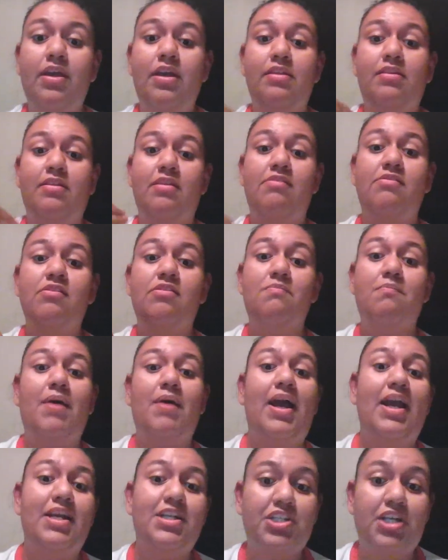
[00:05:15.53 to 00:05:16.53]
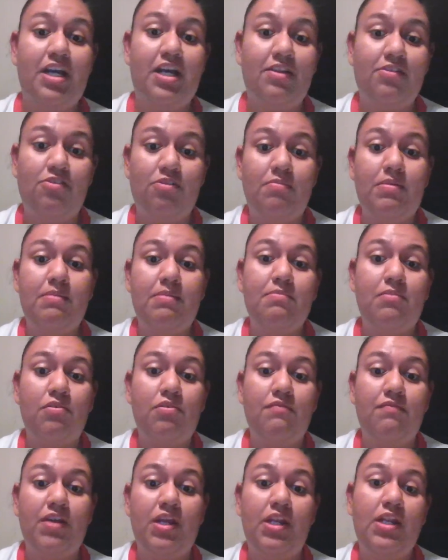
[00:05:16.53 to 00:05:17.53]
this is my chance to be
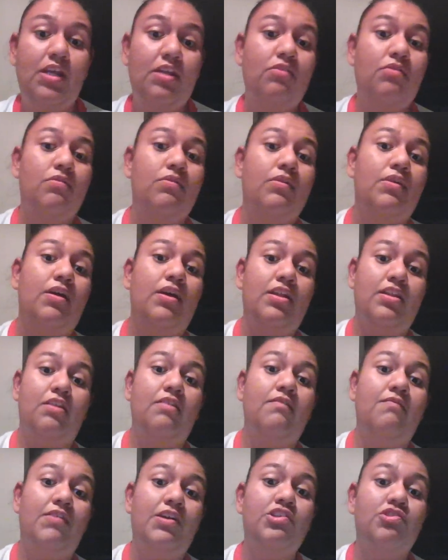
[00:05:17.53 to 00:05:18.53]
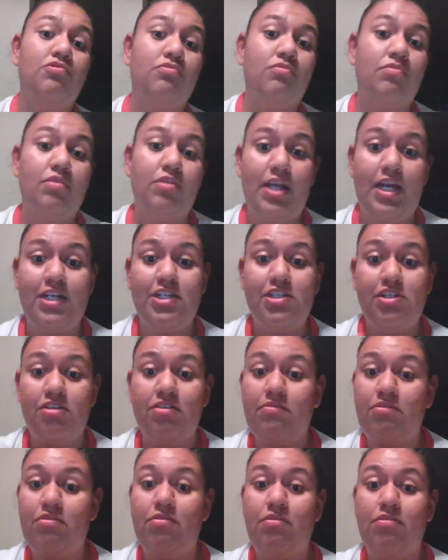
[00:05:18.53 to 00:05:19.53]
motivating to the individual, not
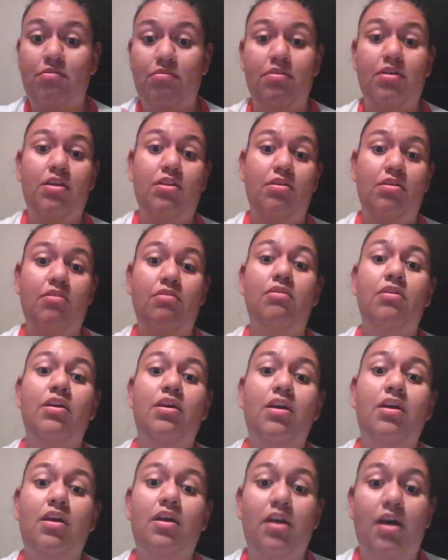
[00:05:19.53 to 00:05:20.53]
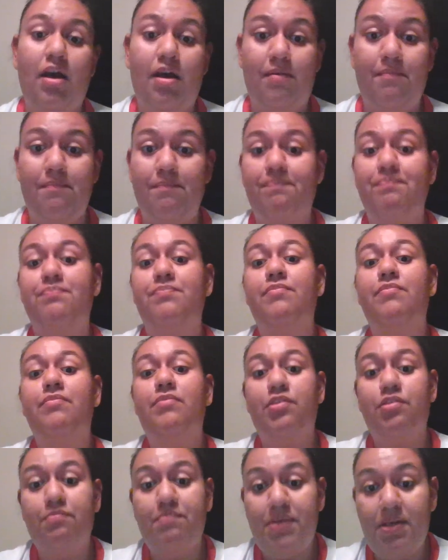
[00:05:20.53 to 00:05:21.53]
just to, um,
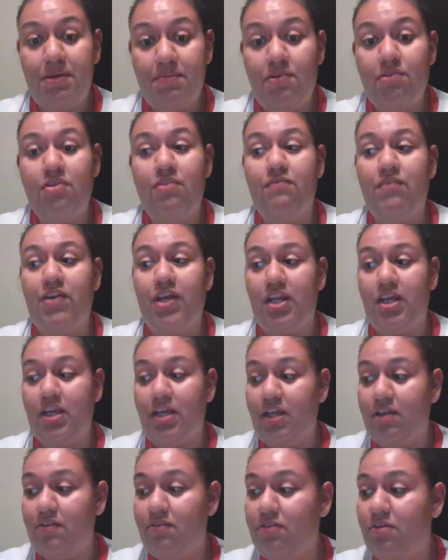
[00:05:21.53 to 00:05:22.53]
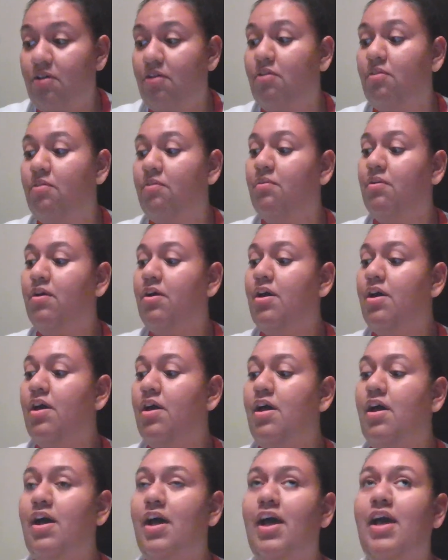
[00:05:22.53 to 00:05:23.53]
to be motivating. And so
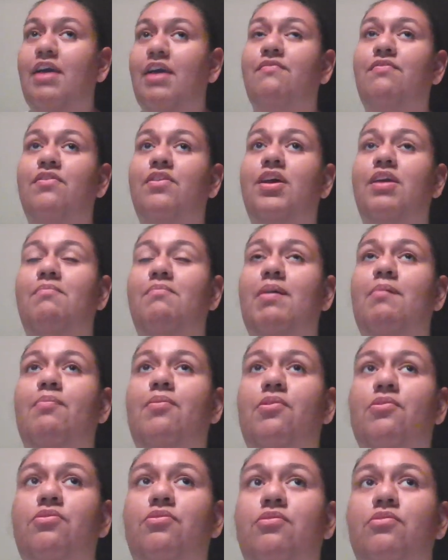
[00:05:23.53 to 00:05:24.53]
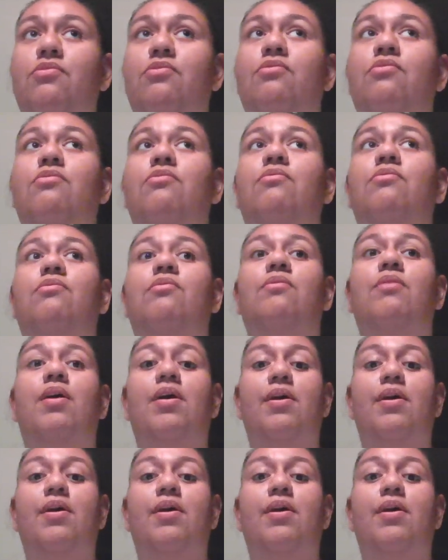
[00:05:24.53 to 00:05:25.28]
I feel like my personal